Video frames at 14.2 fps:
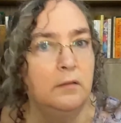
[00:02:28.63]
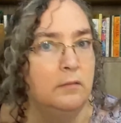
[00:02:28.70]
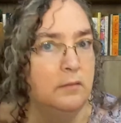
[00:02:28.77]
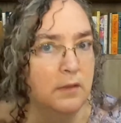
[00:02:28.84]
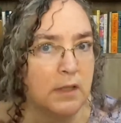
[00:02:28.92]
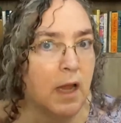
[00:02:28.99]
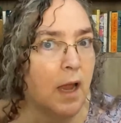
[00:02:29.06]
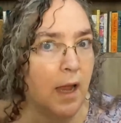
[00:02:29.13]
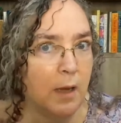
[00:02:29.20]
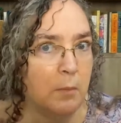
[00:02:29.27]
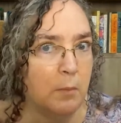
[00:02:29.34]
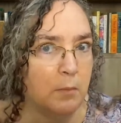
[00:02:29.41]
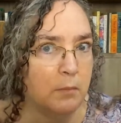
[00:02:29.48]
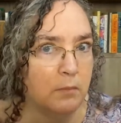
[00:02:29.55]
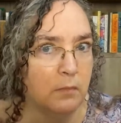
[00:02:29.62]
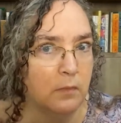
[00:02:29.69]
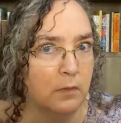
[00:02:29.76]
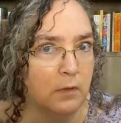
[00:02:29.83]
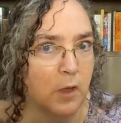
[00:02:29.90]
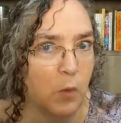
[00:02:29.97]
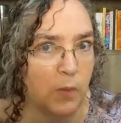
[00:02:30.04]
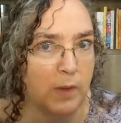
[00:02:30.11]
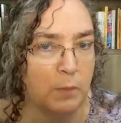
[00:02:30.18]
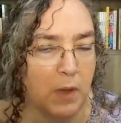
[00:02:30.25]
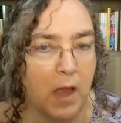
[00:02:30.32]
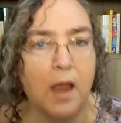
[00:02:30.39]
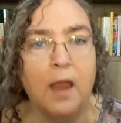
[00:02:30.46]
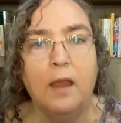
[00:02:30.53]
time going
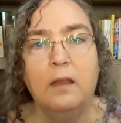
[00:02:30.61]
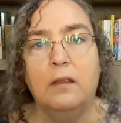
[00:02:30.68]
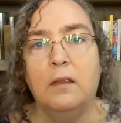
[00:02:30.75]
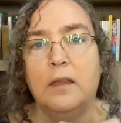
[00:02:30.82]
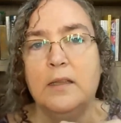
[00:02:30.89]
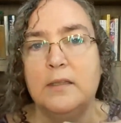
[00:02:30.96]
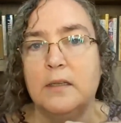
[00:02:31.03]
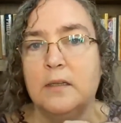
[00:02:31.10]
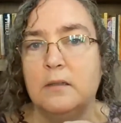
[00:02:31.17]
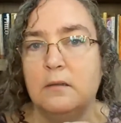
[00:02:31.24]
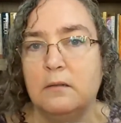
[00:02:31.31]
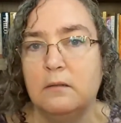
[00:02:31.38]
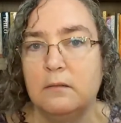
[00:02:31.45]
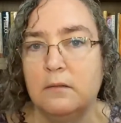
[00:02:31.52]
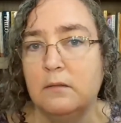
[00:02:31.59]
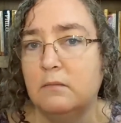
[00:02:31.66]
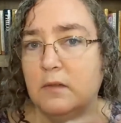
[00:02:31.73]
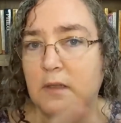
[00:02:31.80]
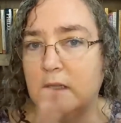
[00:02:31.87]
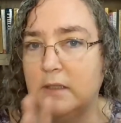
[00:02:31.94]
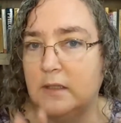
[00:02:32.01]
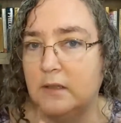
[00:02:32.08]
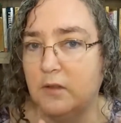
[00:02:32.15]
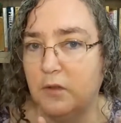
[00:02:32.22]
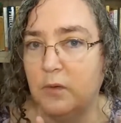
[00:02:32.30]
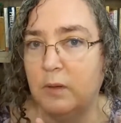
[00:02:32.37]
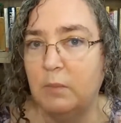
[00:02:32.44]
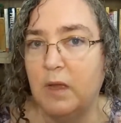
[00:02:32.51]
by. Is it
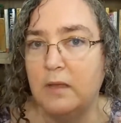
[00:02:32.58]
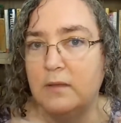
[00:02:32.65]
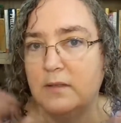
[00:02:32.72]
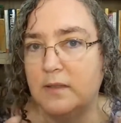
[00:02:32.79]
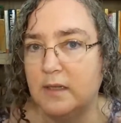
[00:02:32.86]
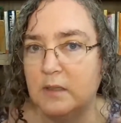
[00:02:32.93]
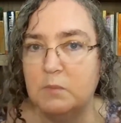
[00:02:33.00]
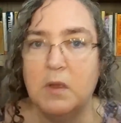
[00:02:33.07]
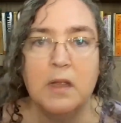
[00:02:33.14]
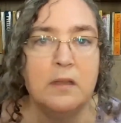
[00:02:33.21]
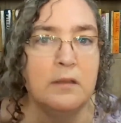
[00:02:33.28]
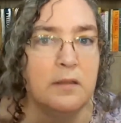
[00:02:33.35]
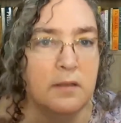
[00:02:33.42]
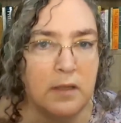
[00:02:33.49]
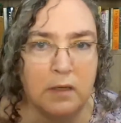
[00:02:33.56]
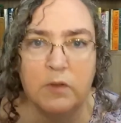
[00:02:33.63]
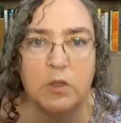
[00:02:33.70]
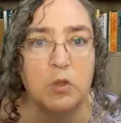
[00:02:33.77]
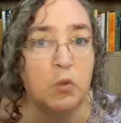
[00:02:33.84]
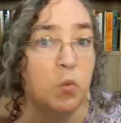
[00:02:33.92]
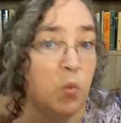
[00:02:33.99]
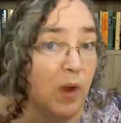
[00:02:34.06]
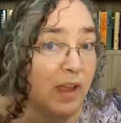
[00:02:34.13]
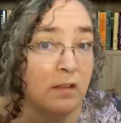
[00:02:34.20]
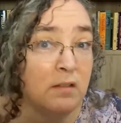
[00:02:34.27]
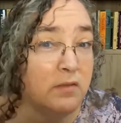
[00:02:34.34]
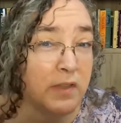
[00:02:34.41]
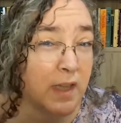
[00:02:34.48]
3 months, 6 months, even
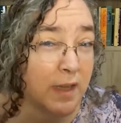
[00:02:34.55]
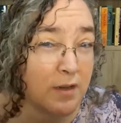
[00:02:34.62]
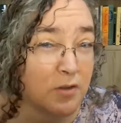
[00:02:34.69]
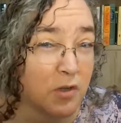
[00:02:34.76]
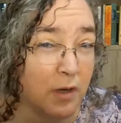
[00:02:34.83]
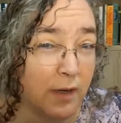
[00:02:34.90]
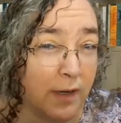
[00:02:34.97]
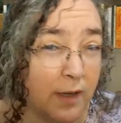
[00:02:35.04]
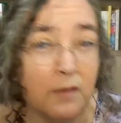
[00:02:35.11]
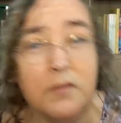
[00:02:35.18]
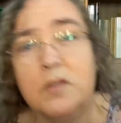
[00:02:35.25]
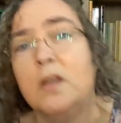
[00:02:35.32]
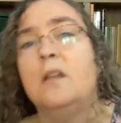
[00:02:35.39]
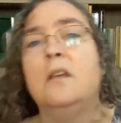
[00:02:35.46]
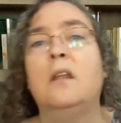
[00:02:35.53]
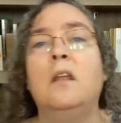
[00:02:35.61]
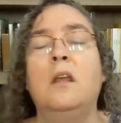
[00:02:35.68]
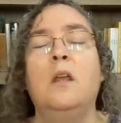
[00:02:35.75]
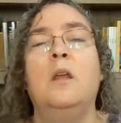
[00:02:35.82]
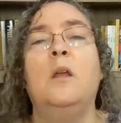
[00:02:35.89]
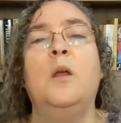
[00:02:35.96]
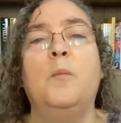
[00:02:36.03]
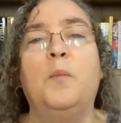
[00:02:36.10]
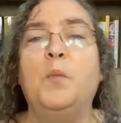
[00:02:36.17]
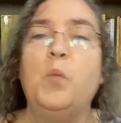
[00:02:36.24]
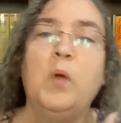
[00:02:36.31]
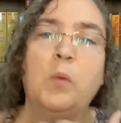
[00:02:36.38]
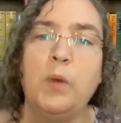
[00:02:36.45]
12 occasionally I've done,
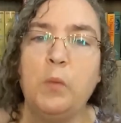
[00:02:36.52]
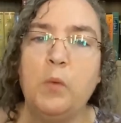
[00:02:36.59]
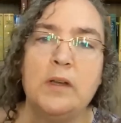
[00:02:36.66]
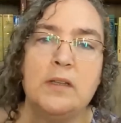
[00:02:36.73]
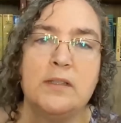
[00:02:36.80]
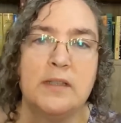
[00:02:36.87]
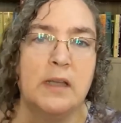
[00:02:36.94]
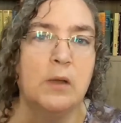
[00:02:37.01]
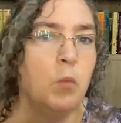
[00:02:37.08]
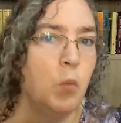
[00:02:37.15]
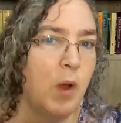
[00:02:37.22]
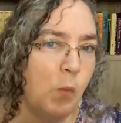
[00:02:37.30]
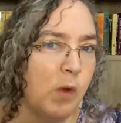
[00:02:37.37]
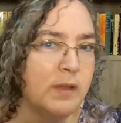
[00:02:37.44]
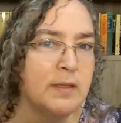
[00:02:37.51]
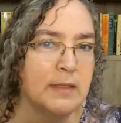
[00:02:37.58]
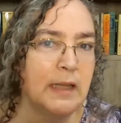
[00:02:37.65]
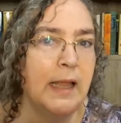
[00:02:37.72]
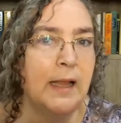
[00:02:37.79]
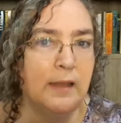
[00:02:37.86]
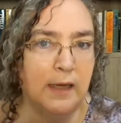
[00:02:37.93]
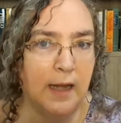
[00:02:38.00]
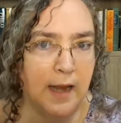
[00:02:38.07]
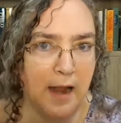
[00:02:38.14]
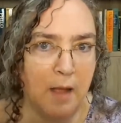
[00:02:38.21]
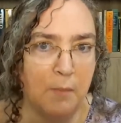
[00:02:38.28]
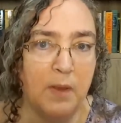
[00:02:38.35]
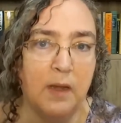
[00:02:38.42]
where we want to see what's likely to
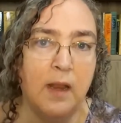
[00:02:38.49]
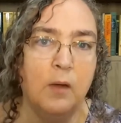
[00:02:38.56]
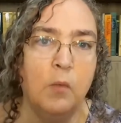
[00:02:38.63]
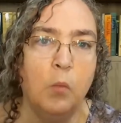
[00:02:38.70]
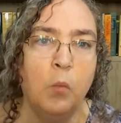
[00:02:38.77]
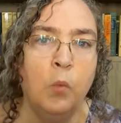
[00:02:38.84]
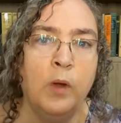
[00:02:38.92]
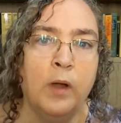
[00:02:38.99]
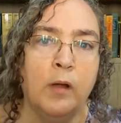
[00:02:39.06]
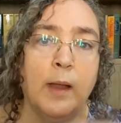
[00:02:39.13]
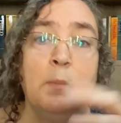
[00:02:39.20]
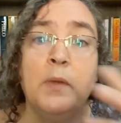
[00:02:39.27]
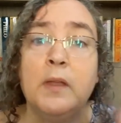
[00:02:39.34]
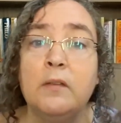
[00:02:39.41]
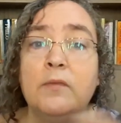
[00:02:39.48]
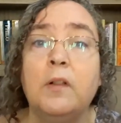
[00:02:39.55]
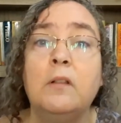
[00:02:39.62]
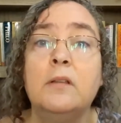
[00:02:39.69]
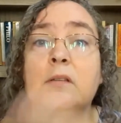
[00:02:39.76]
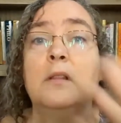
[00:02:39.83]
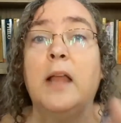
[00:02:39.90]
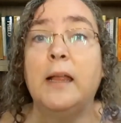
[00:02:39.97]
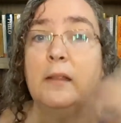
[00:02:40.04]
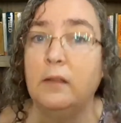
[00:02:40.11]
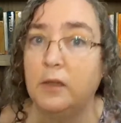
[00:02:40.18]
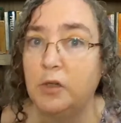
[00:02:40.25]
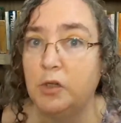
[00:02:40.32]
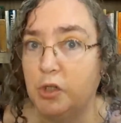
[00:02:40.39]
happen and where a pitfall is
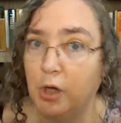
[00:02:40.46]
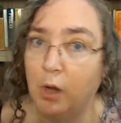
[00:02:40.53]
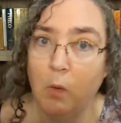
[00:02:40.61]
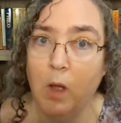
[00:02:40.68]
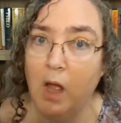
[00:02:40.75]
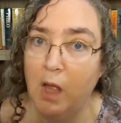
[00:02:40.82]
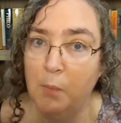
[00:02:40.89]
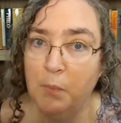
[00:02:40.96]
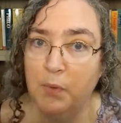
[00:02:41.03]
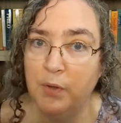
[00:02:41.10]
likely to show up.